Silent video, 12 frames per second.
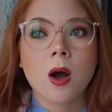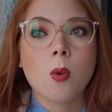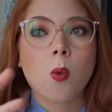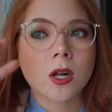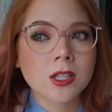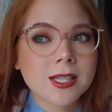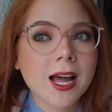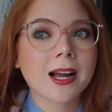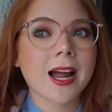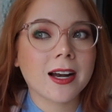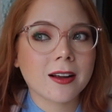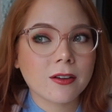Once that
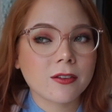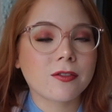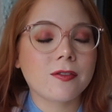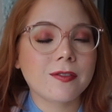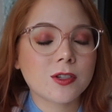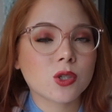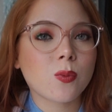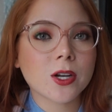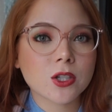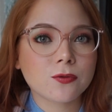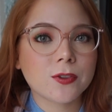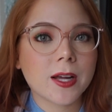kind of
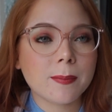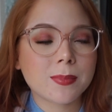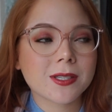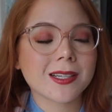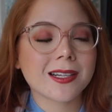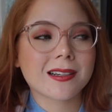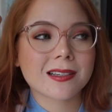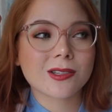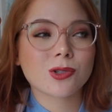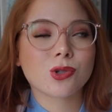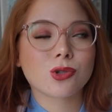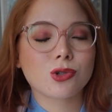switch flips,
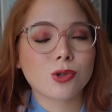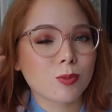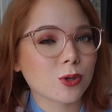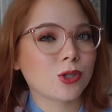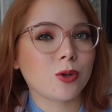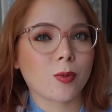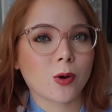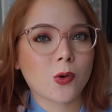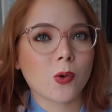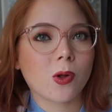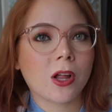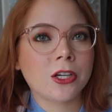it's super, super
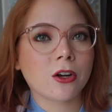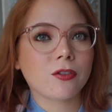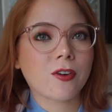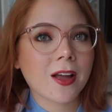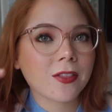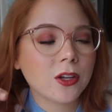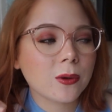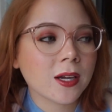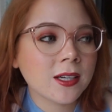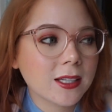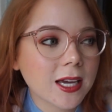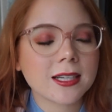cool. And you'll find that you
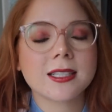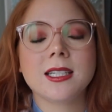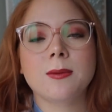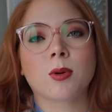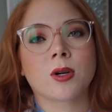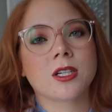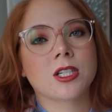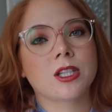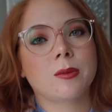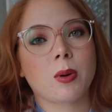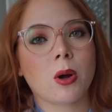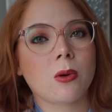can get deeper into
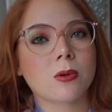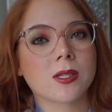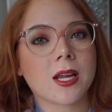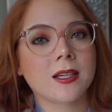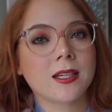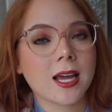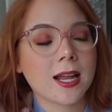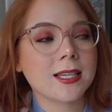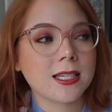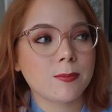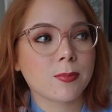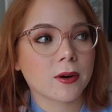the pose and get
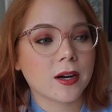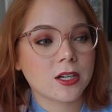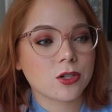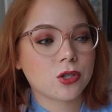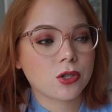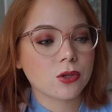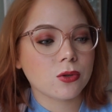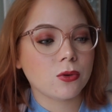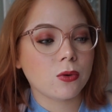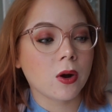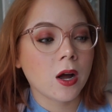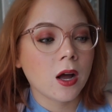deeper
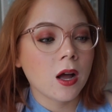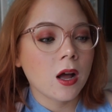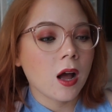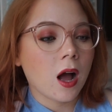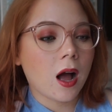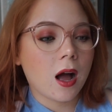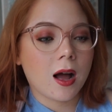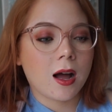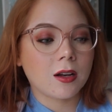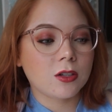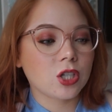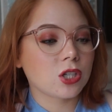into
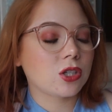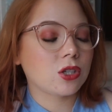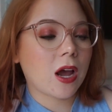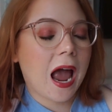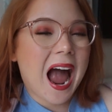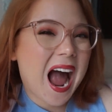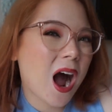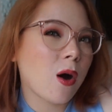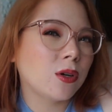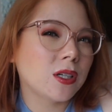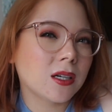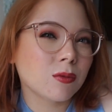uh, just how
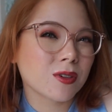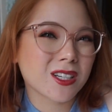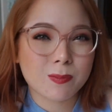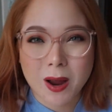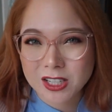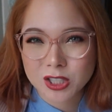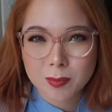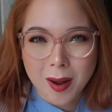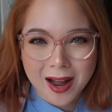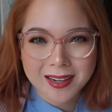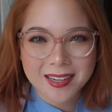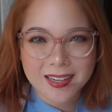to respect your
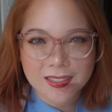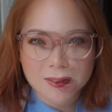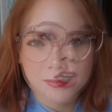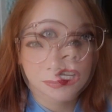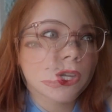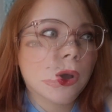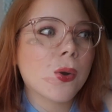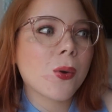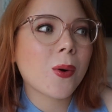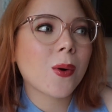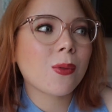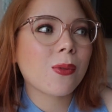body.
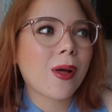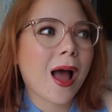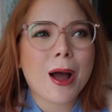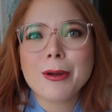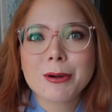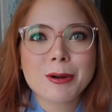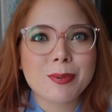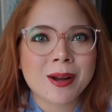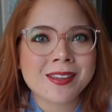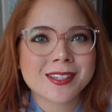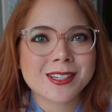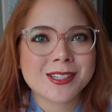So how you could bring
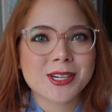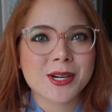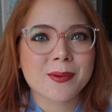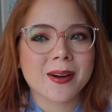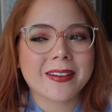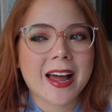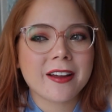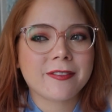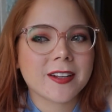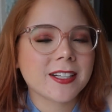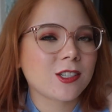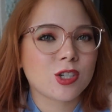this into your real life
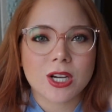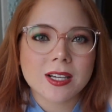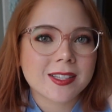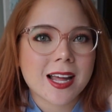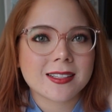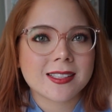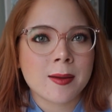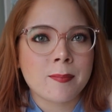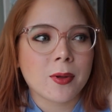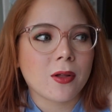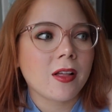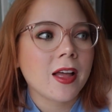is just that
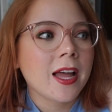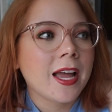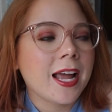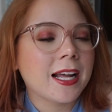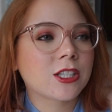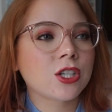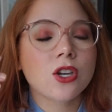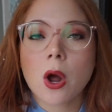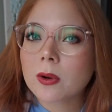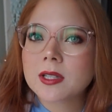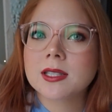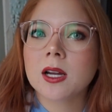simple. It's
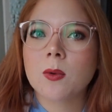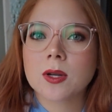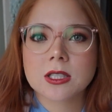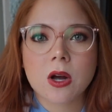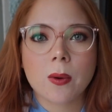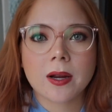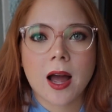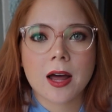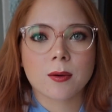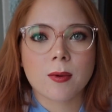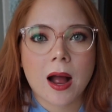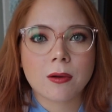noticing what's going on
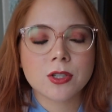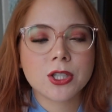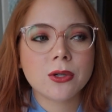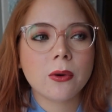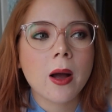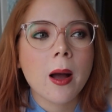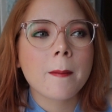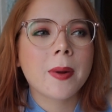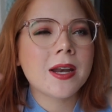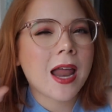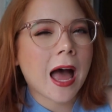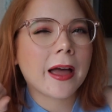around you,
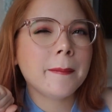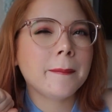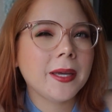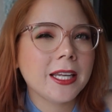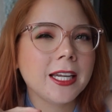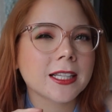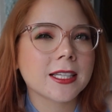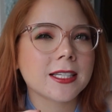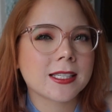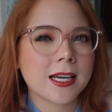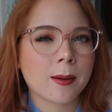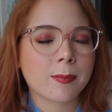but not immediately
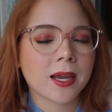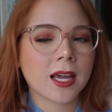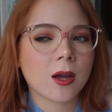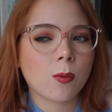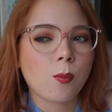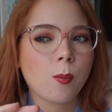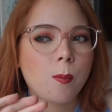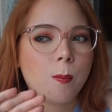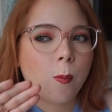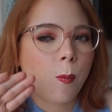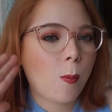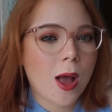stamping it
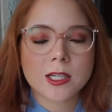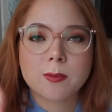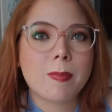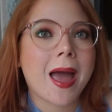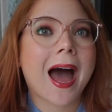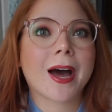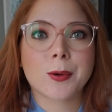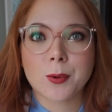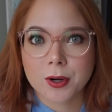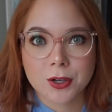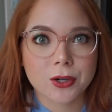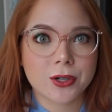as bad
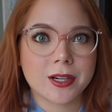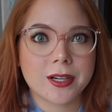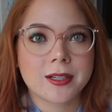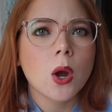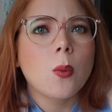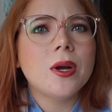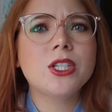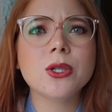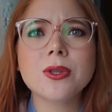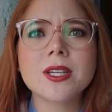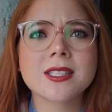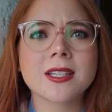or good. We
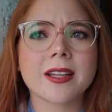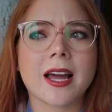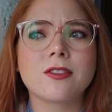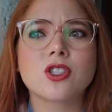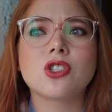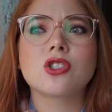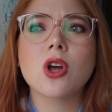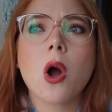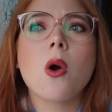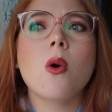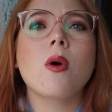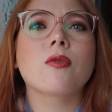do this in life
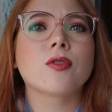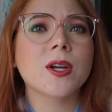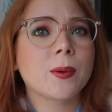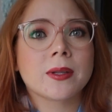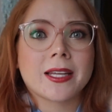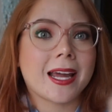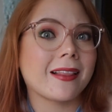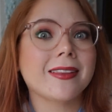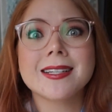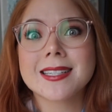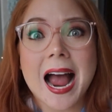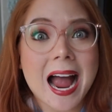so frequently, at
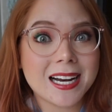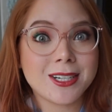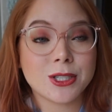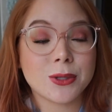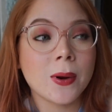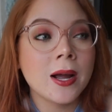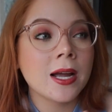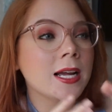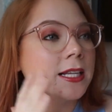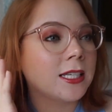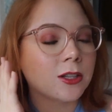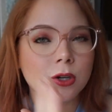least I do.
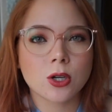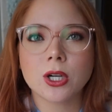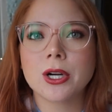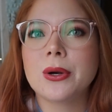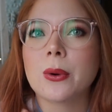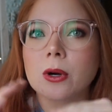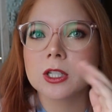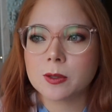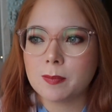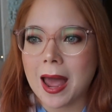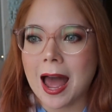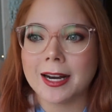It's either good or it's
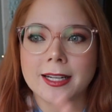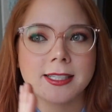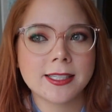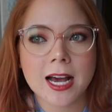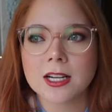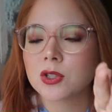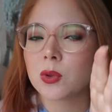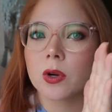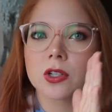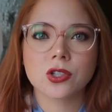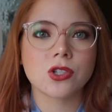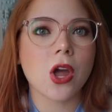bad. It's yes or
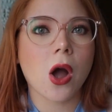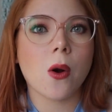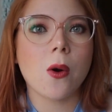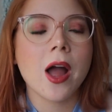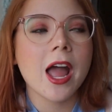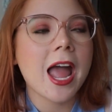it's no.